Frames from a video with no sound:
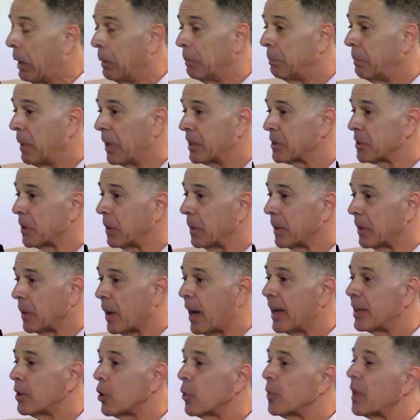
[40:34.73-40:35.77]
That's all I know.
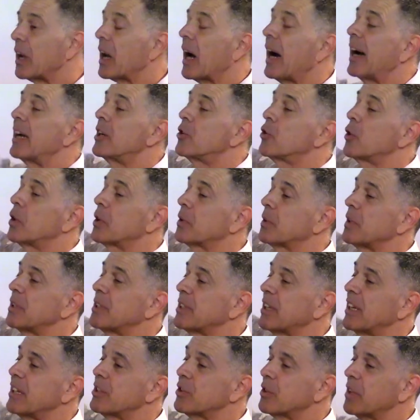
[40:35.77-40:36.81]
I know that I took the
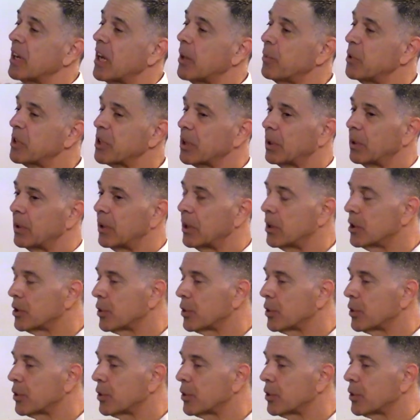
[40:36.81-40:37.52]
test and I was cleared,